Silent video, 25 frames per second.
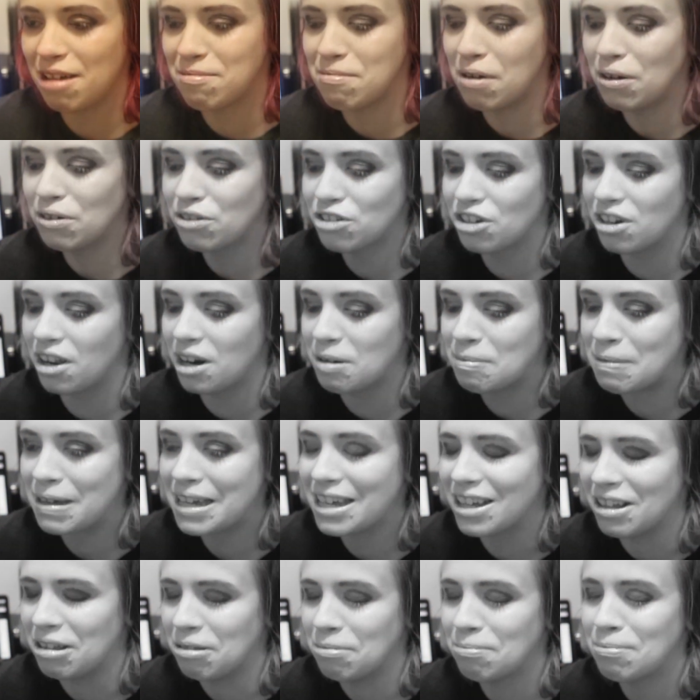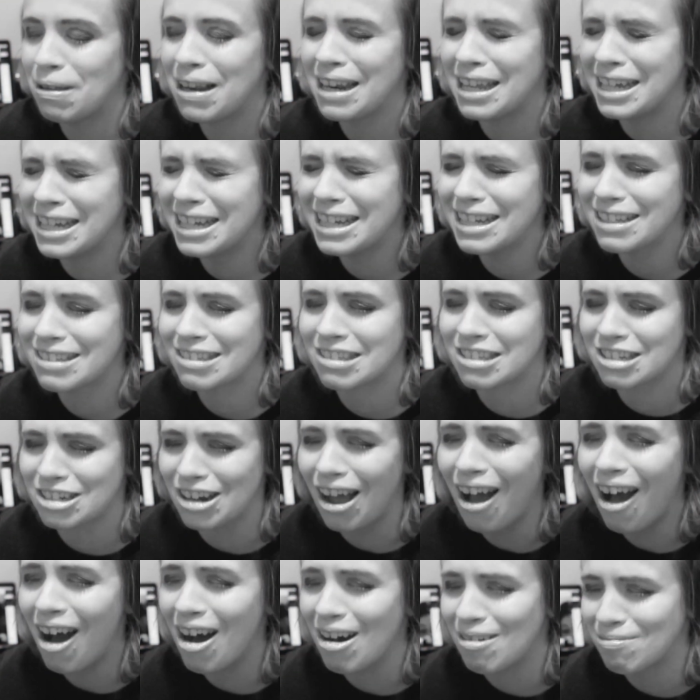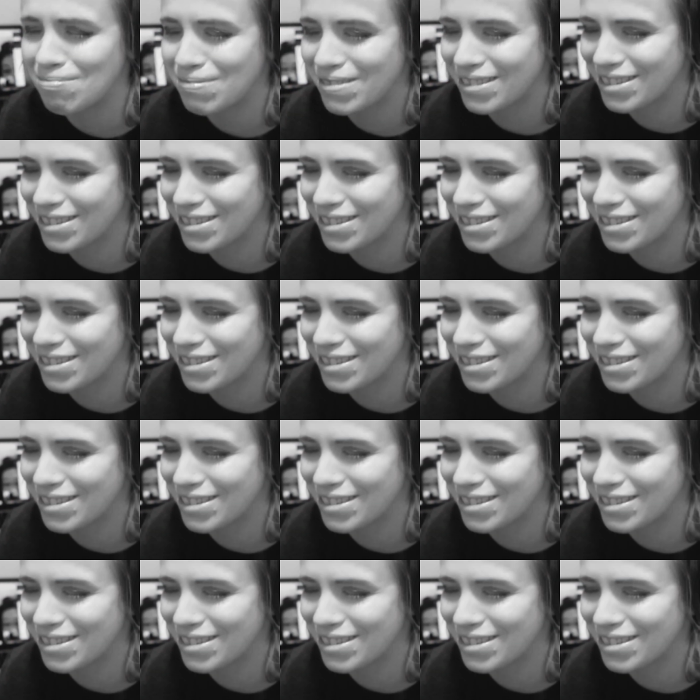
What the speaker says: Emotional appeal. Please stop.